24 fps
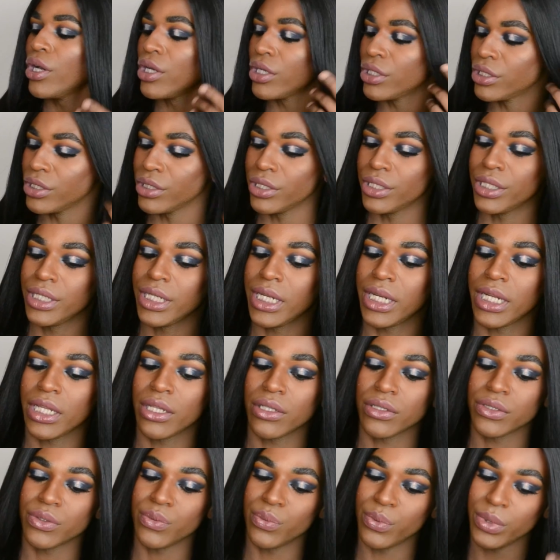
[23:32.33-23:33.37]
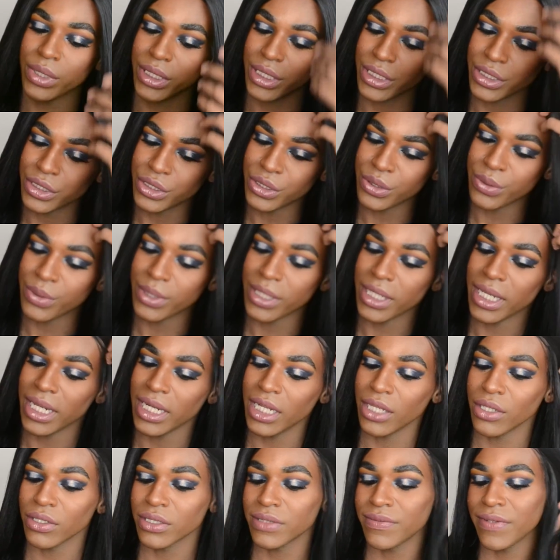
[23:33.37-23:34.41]
good, and it looks really dewy, and it
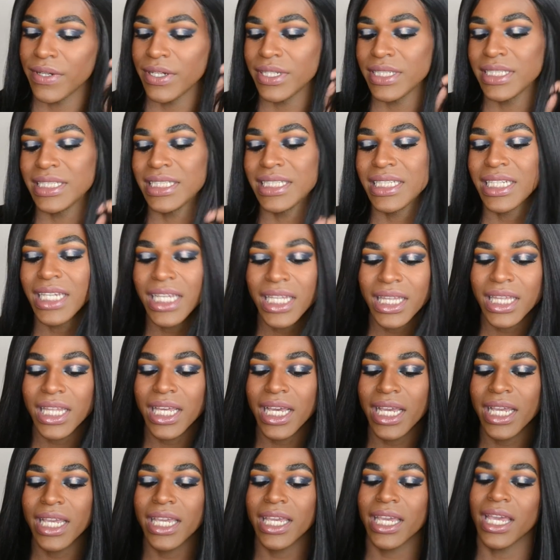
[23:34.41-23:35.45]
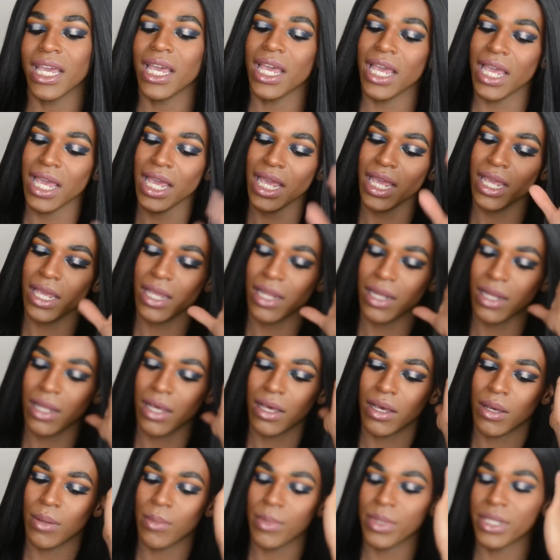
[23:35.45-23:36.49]
looks very skin-like.
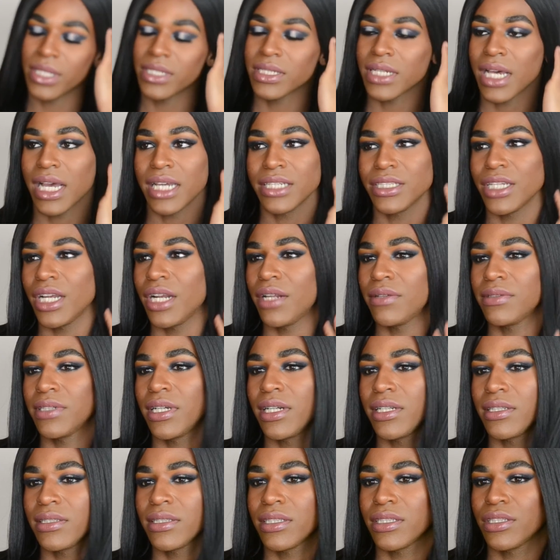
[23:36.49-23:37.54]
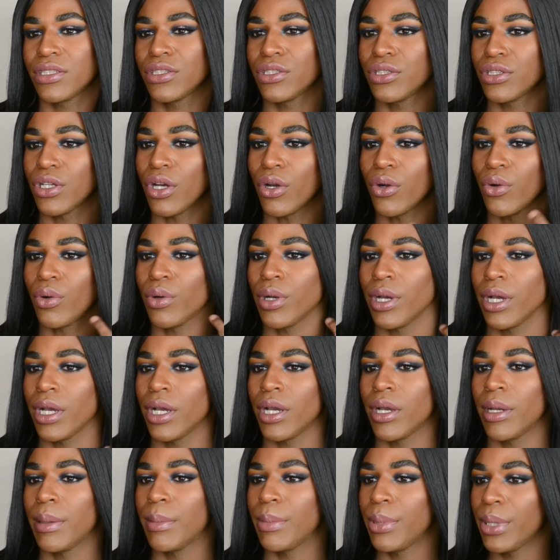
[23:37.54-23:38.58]
And this eyeshadow is honestly so
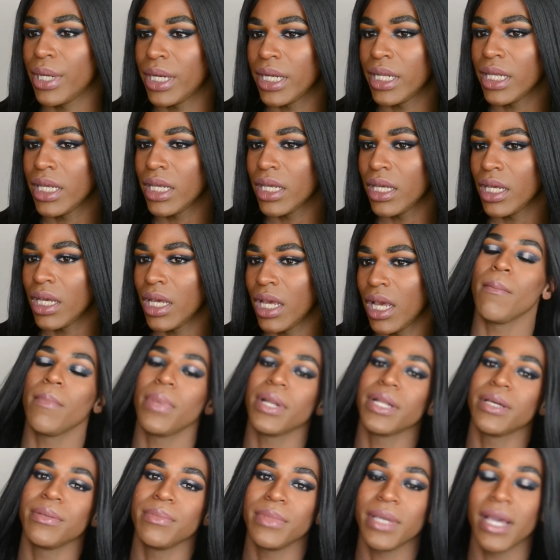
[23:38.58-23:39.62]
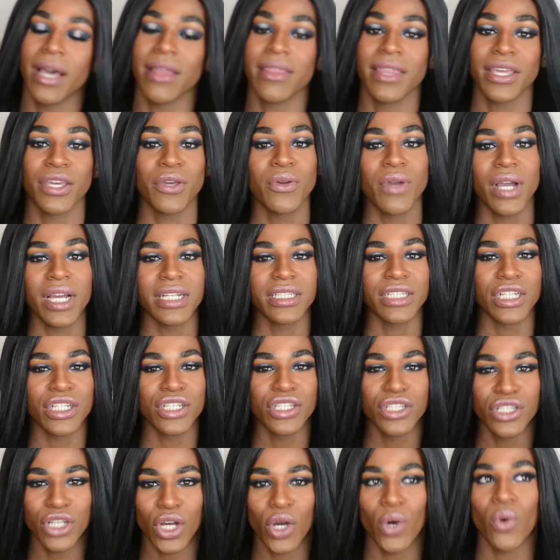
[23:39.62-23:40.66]
pretty. But yeah, thank you guys
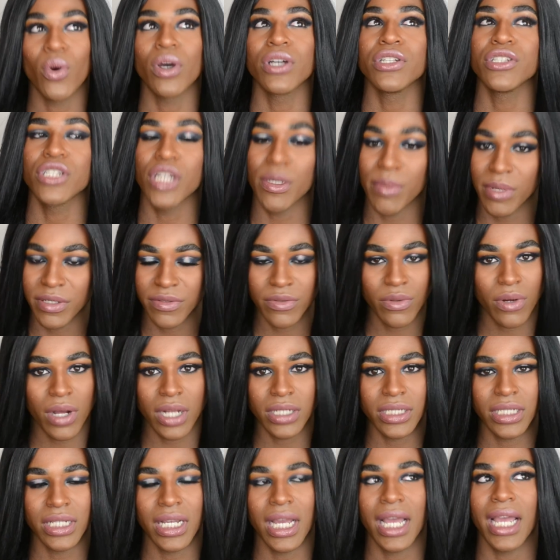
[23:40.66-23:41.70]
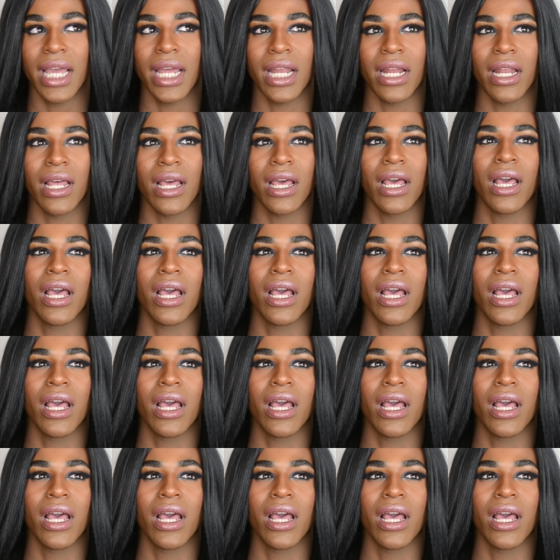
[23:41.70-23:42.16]
so much for watching. I had